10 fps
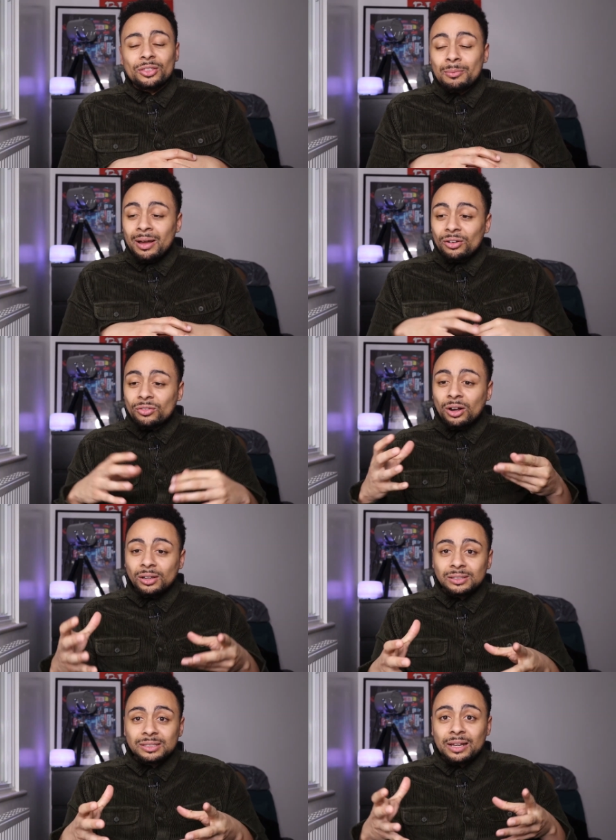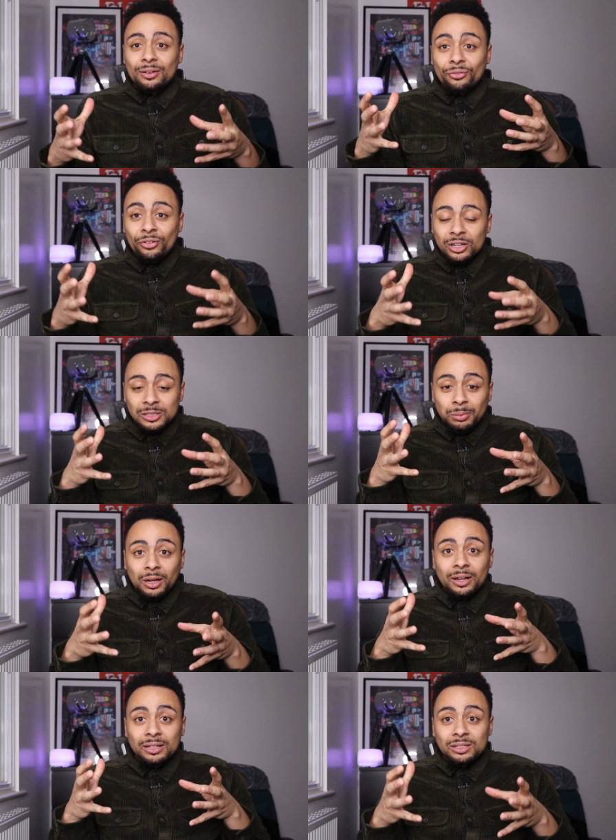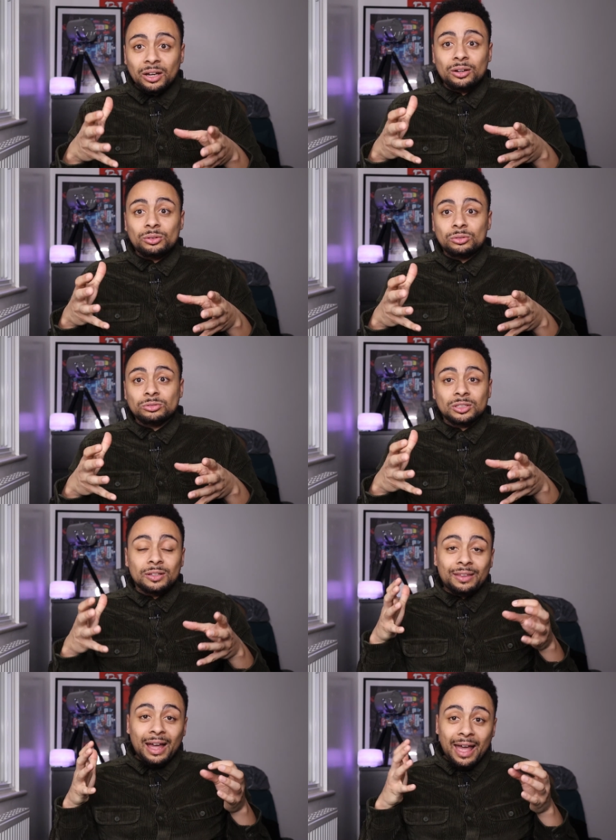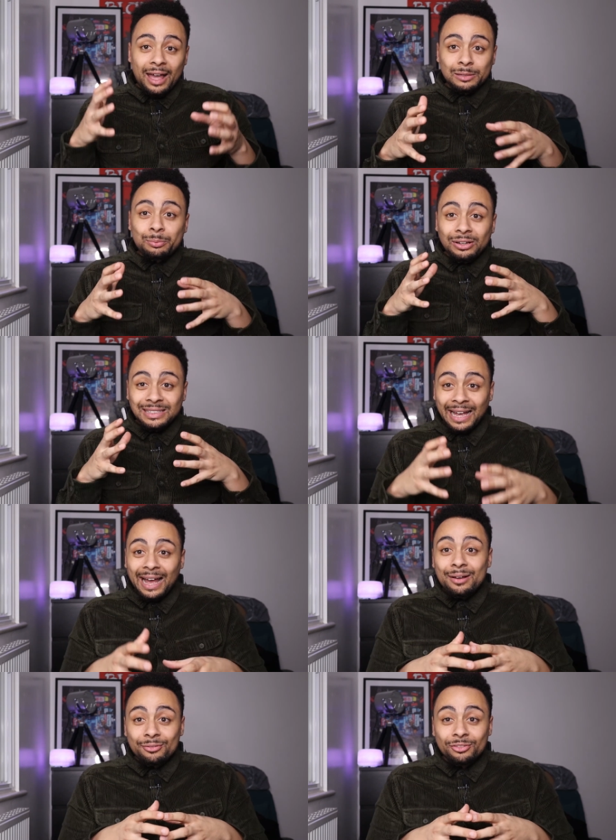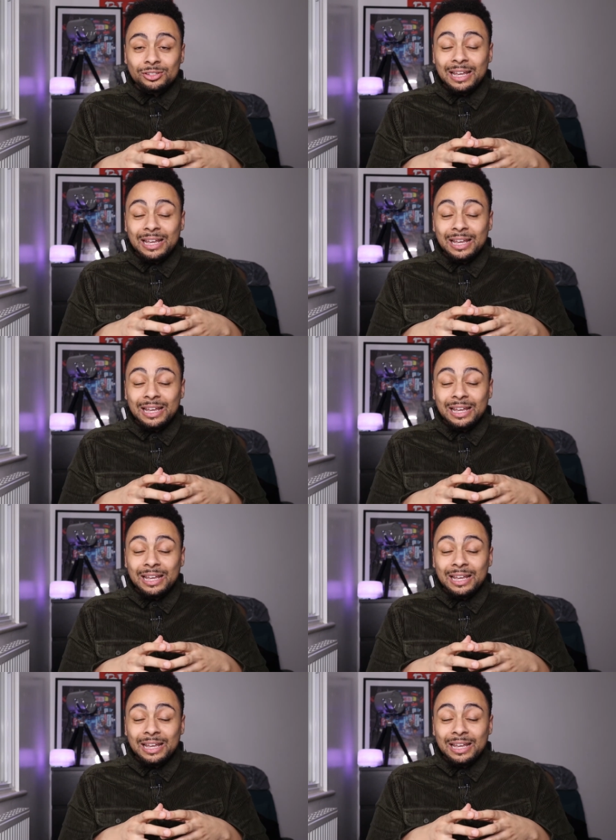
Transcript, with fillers: The amount of content, first party titles that Xbox have